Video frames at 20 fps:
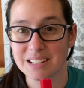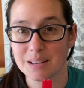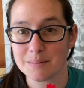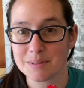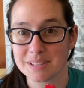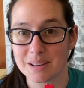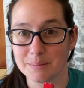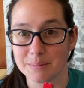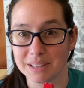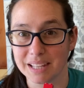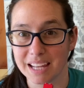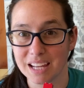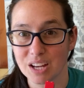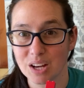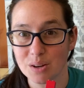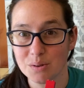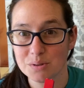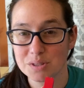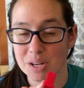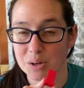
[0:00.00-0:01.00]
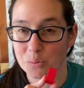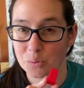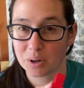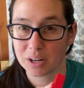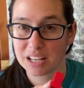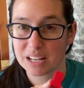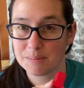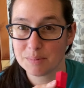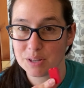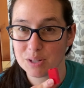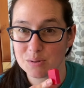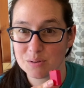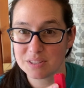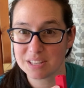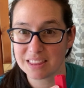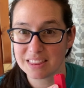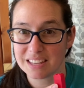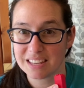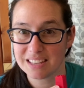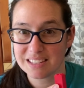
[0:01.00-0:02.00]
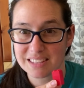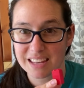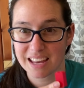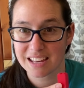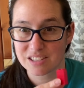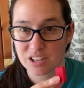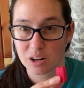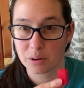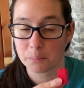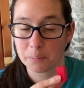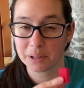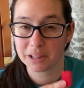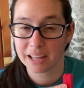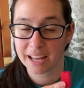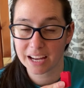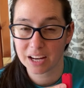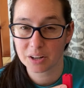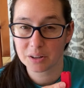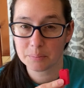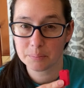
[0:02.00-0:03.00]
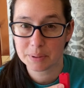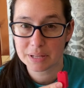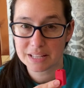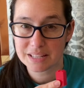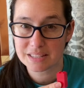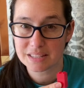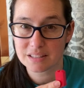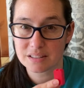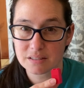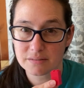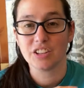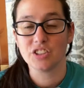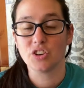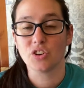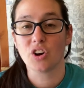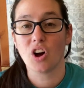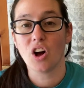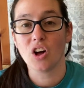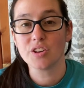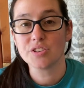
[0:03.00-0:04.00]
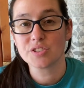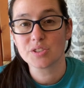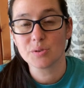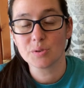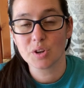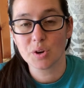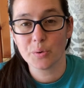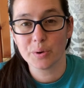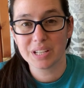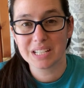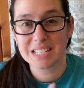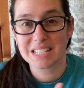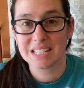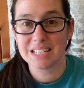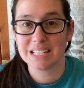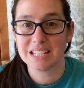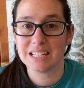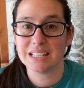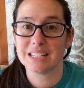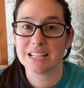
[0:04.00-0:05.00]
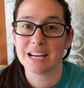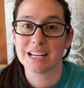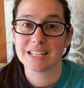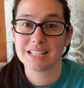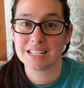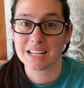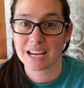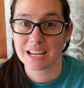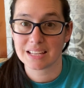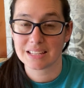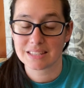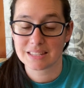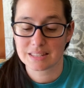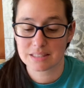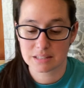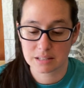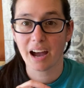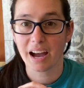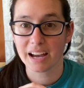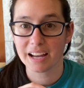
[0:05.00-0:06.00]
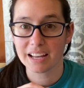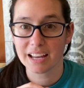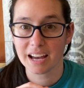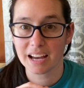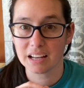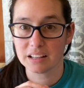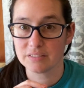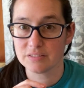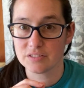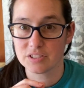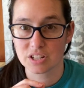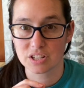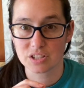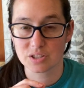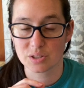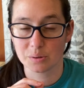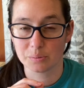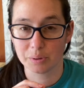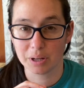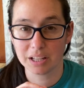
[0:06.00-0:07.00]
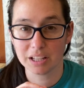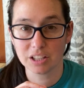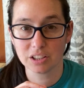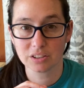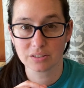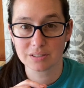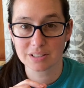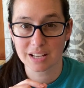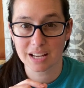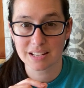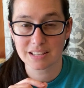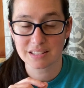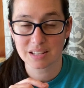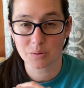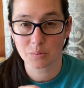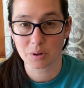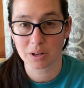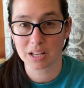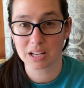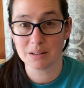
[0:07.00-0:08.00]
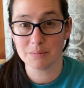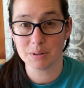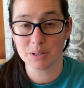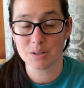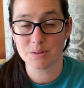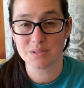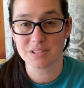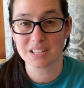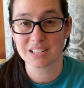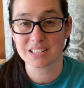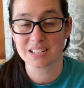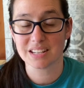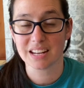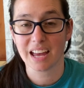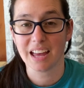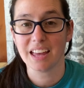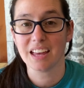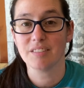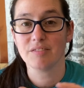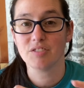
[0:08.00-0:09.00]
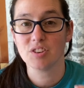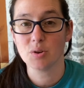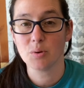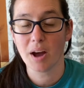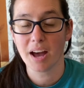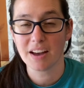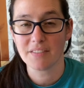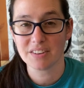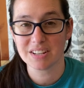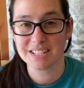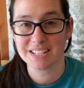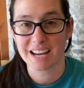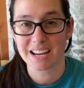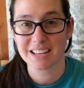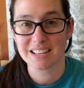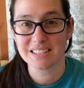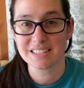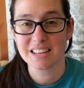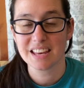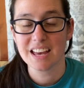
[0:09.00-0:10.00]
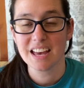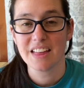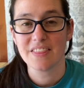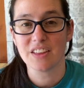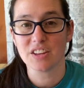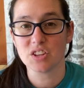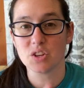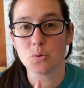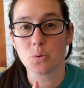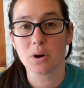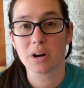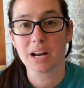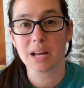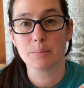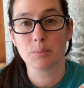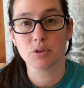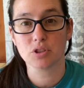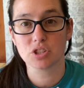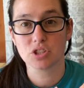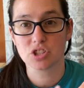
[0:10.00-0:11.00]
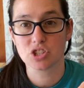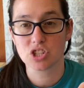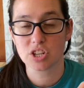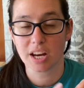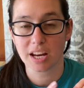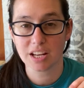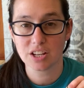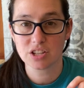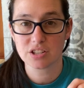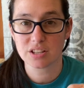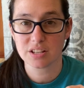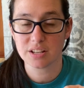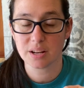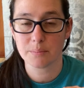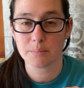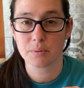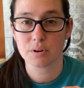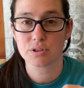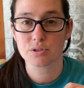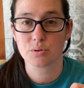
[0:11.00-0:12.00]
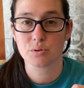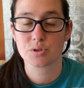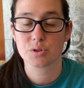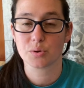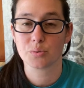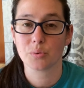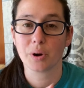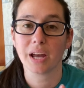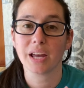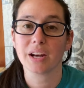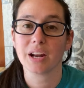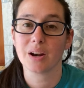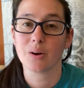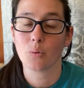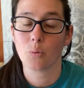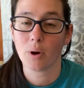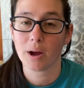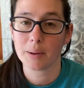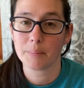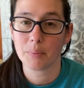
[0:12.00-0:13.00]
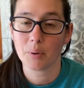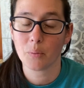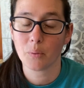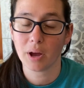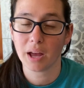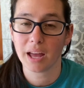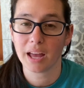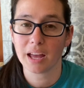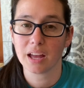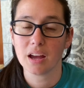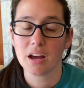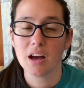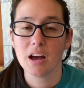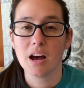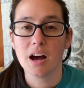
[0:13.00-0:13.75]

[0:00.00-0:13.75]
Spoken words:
up some Legos and we're going to be using these as our player pieces, and you're also going to need a dice. I have just a regular dice that we're going to be using today. If you have a dice that you are able to change the numbers or to write and wipe away,